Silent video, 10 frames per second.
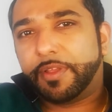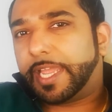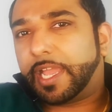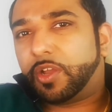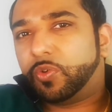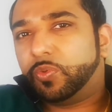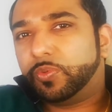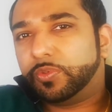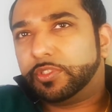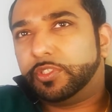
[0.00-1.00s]

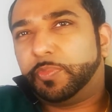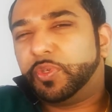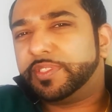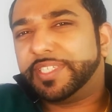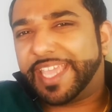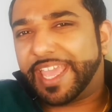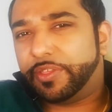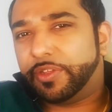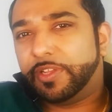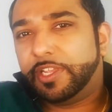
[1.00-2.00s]
how to put
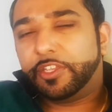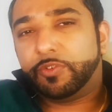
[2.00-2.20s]
together